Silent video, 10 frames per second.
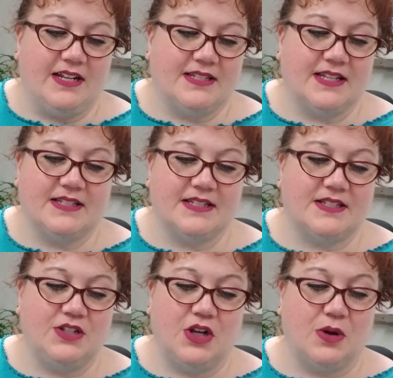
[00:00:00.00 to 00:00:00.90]
It says
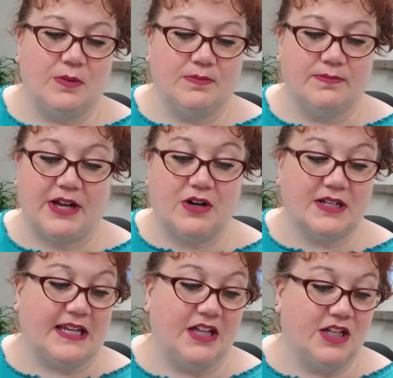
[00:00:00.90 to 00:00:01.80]
it's, you know, better
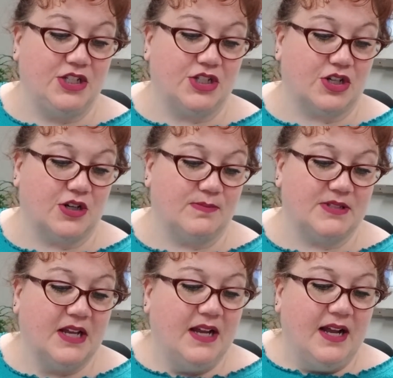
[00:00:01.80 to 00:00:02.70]
at killing germs.
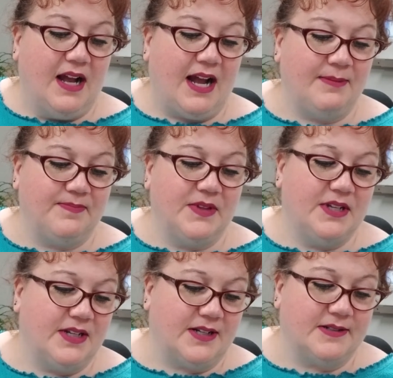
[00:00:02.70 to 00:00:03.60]

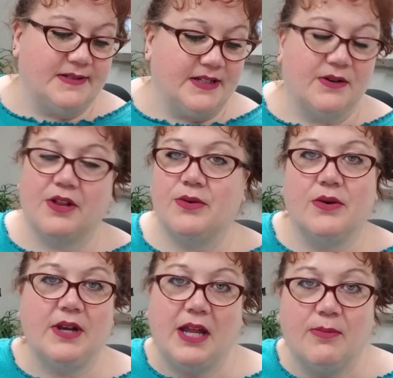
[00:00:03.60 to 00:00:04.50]
You know, I don't want to throw
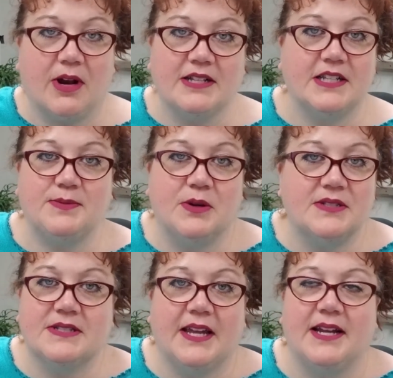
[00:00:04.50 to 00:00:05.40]
name brands. I suppose
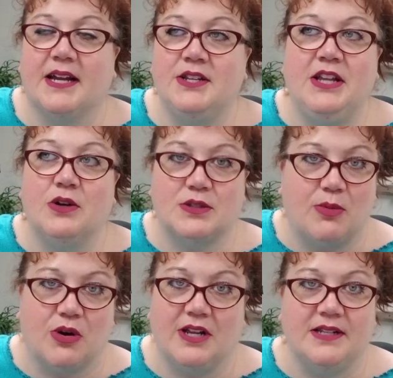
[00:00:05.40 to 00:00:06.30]
it's like a
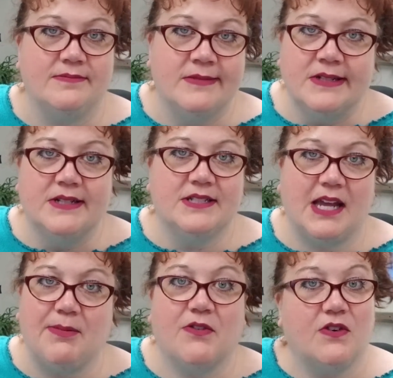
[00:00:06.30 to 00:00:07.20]
Neosporin
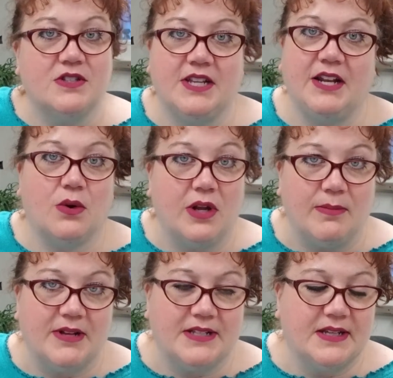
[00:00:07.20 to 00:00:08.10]
type of first aid
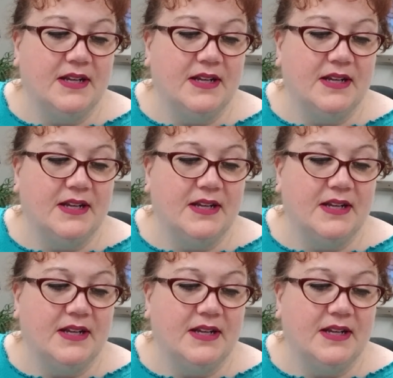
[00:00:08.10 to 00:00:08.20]
ointment.